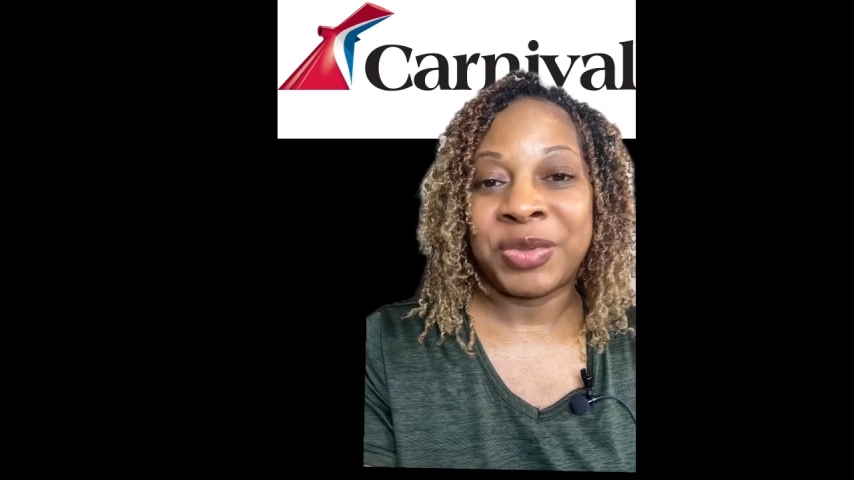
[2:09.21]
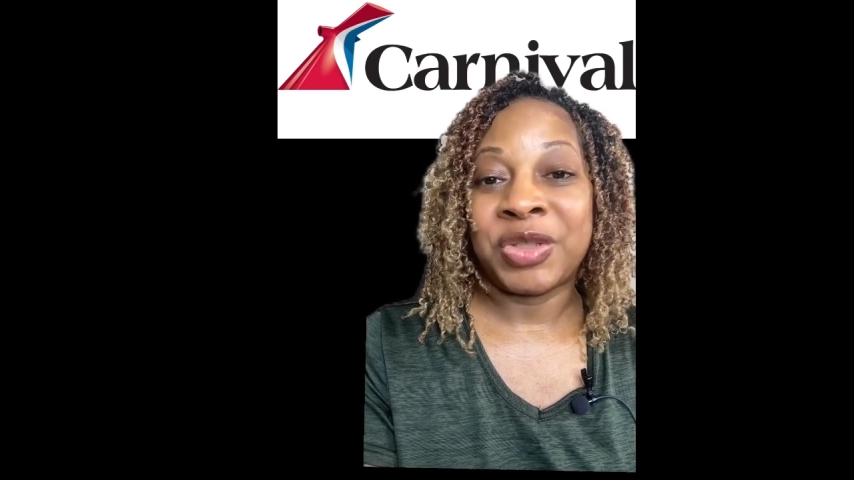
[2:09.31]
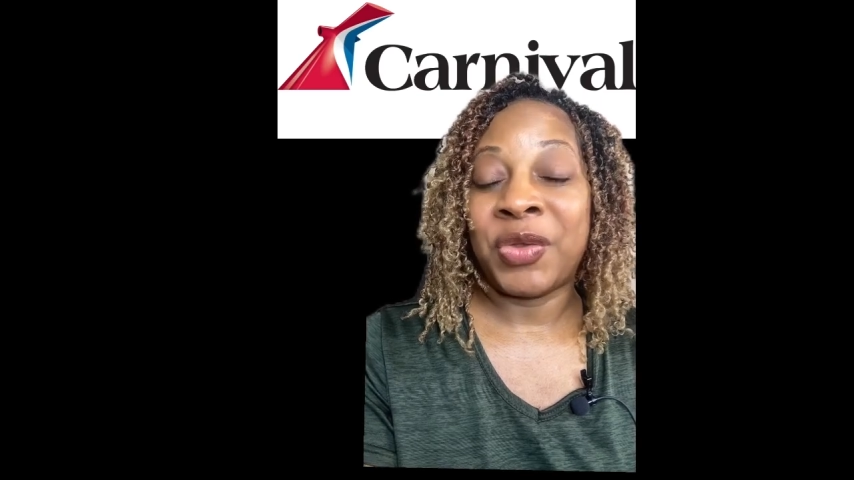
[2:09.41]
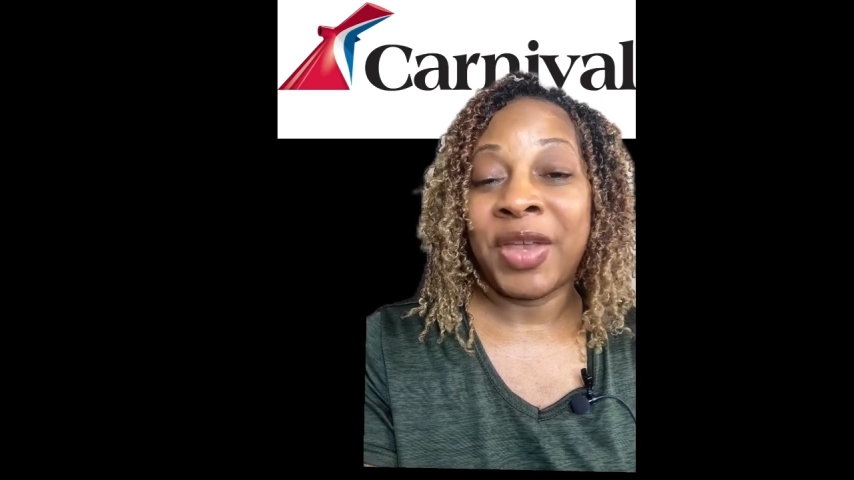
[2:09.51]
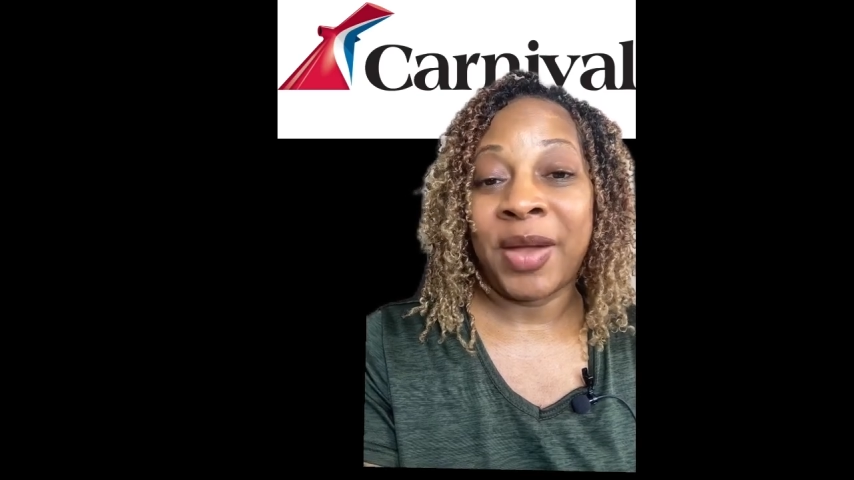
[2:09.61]

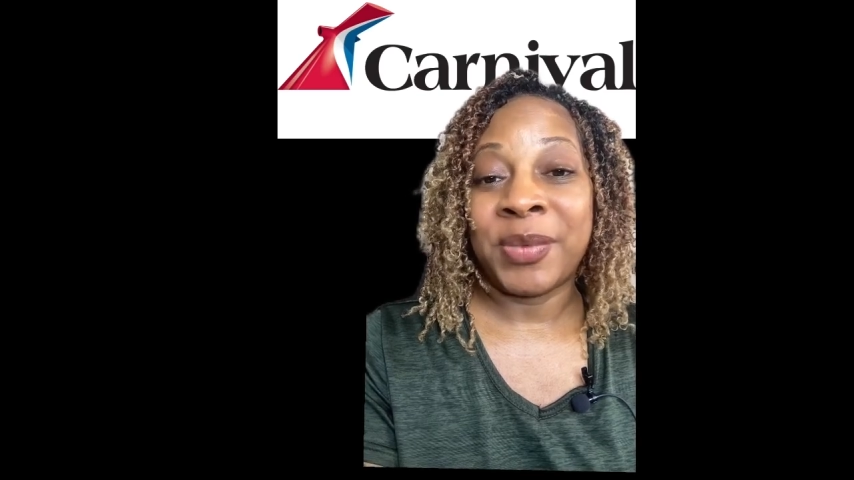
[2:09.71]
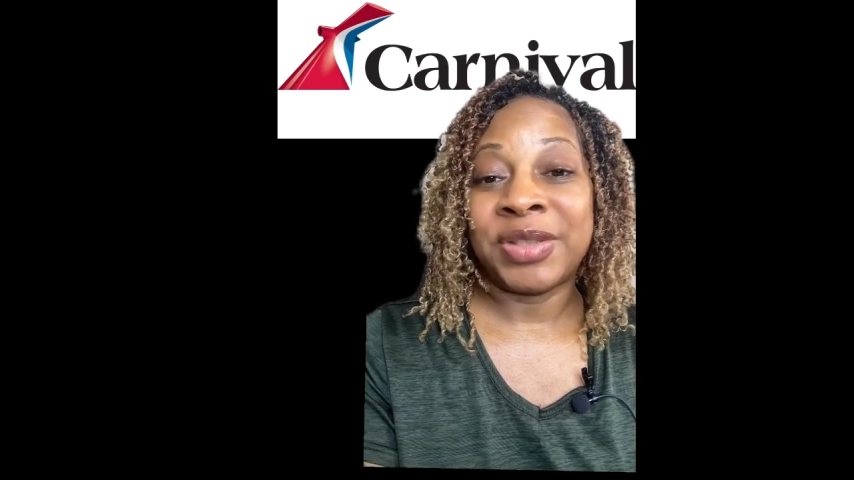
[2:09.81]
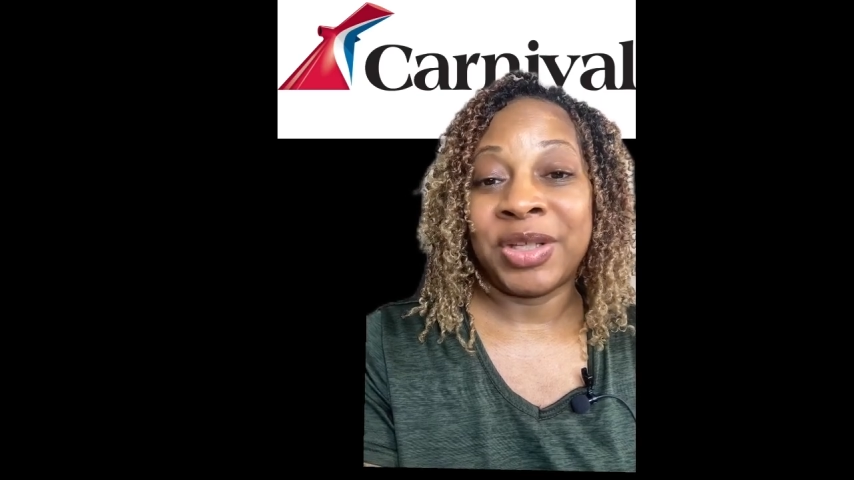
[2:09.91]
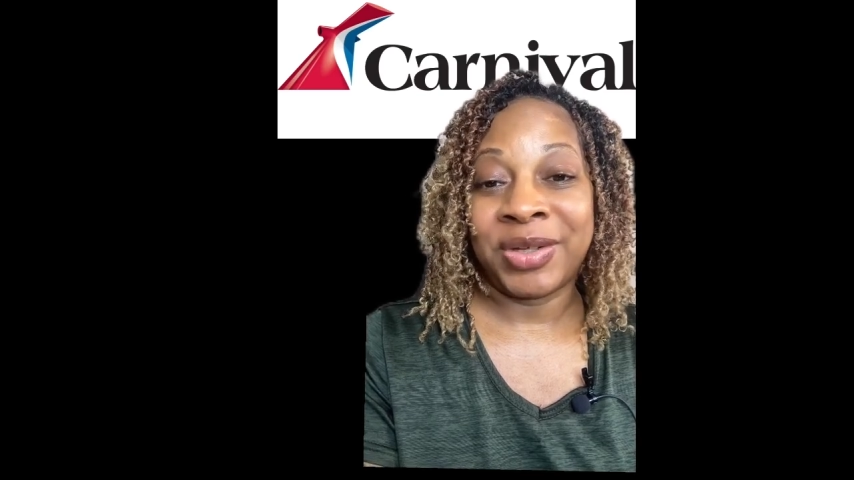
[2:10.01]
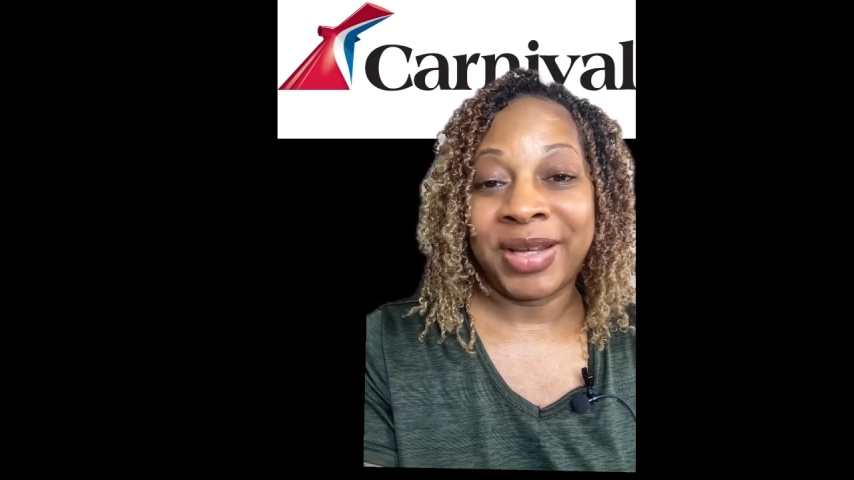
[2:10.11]
So that was
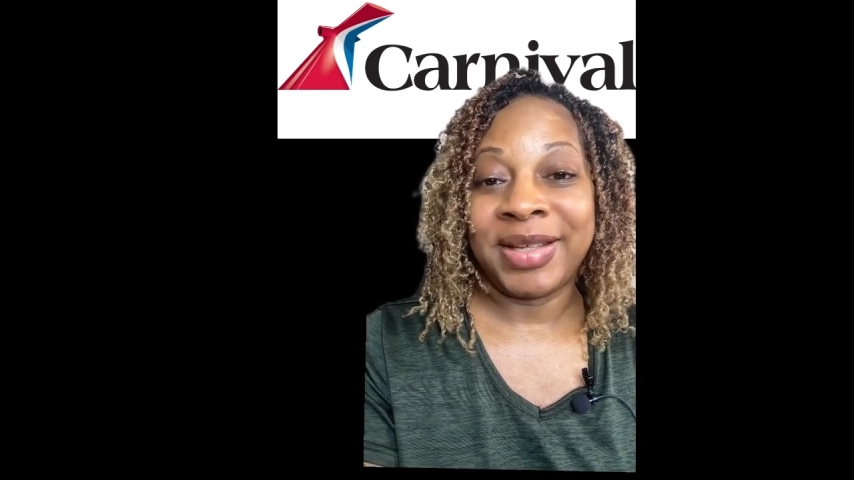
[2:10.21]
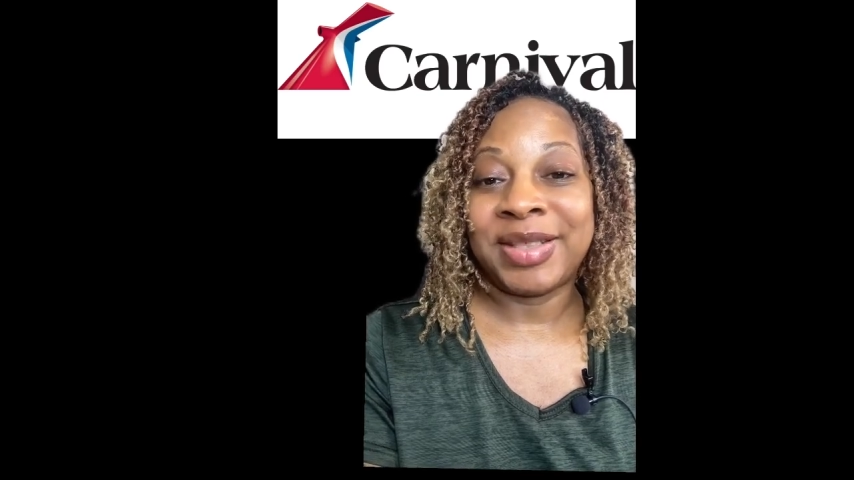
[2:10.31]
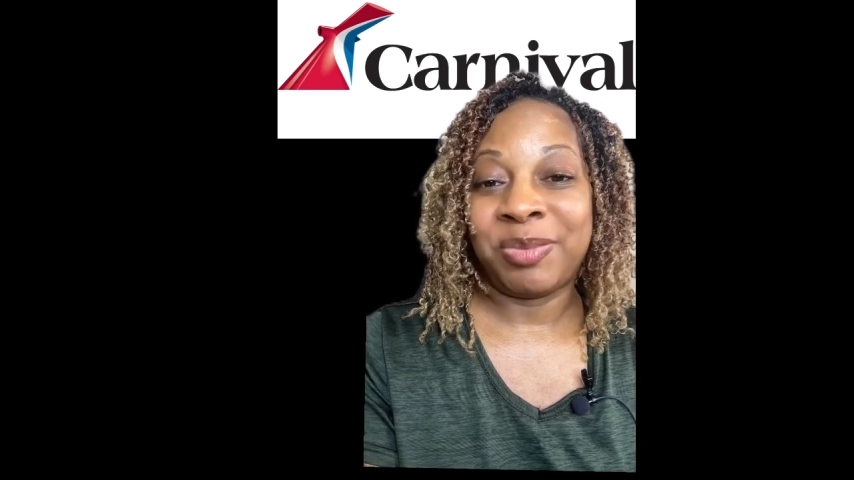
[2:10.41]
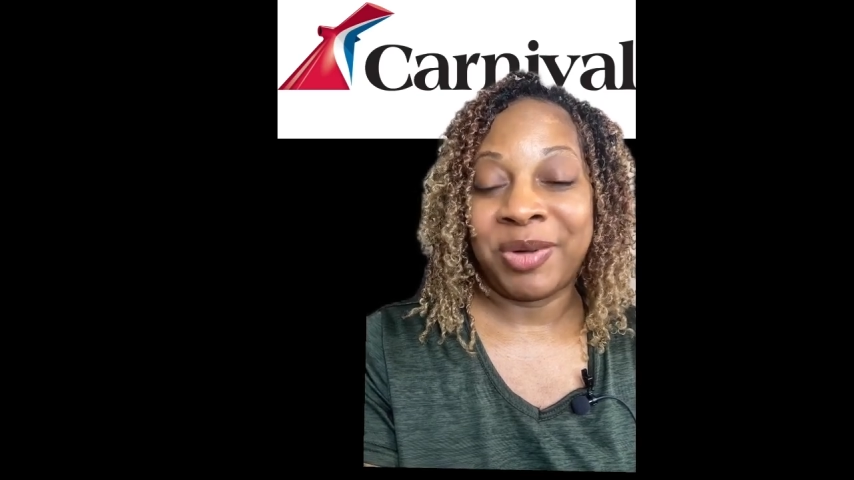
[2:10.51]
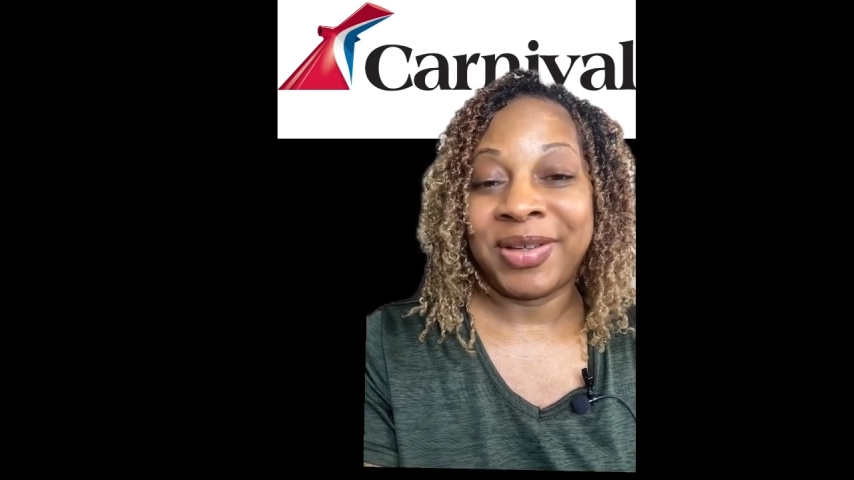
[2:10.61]
a great
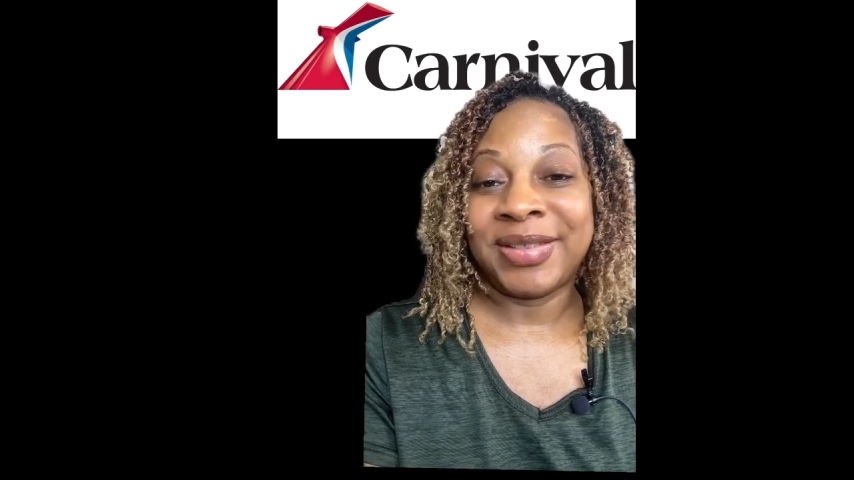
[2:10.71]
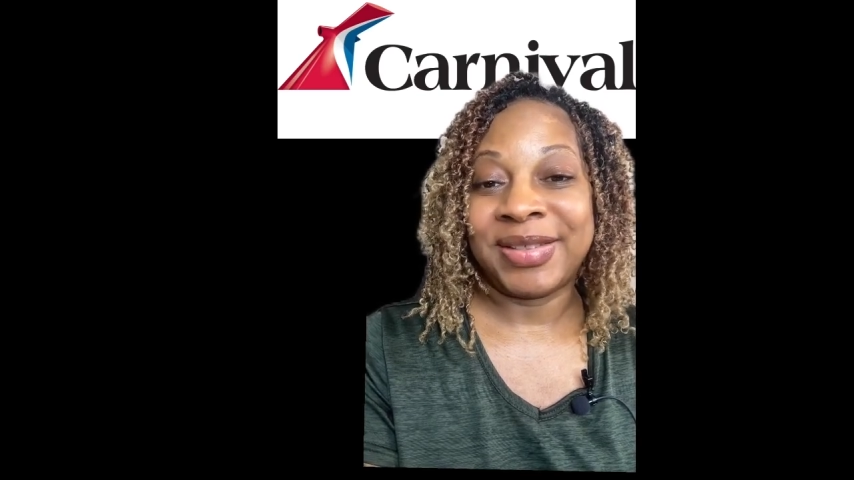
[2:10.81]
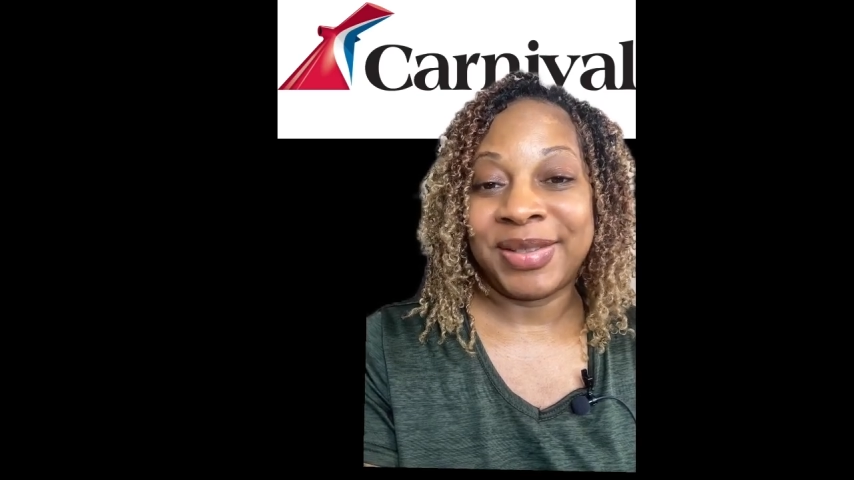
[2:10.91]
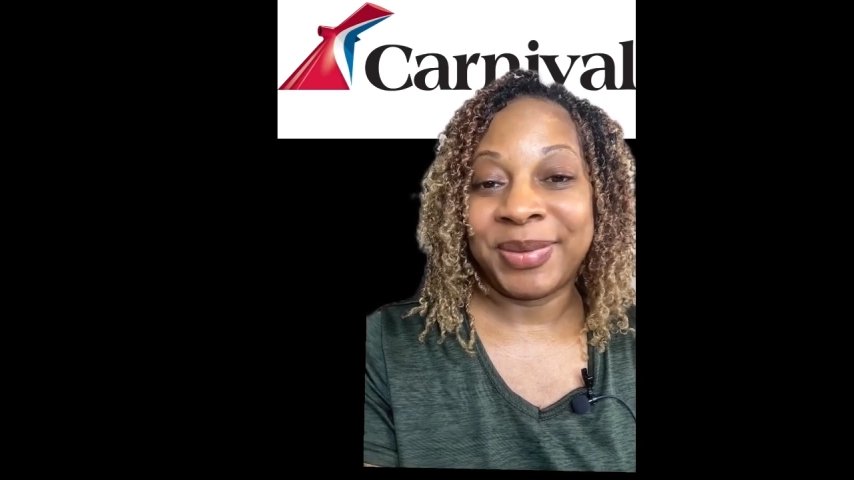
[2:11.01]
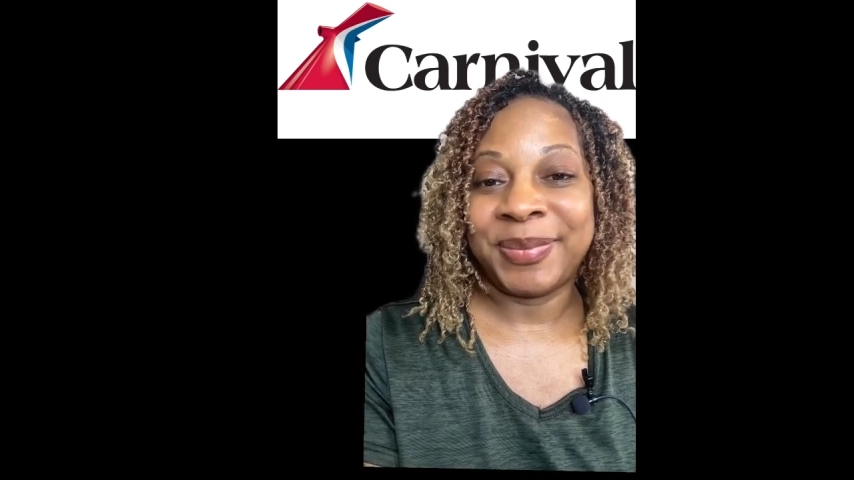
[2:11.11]
experience
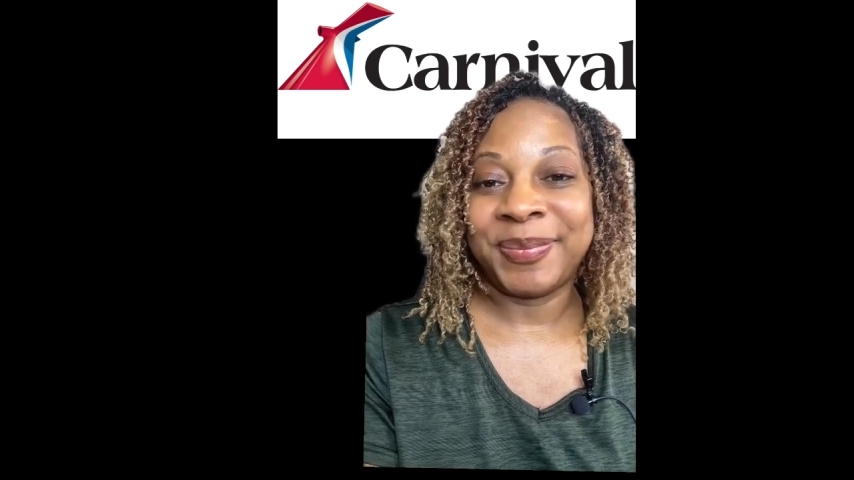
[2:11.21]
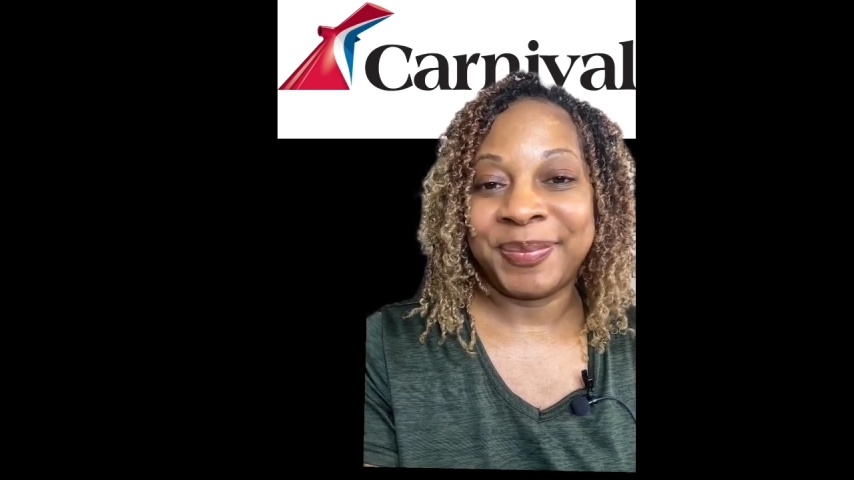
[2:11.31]
too.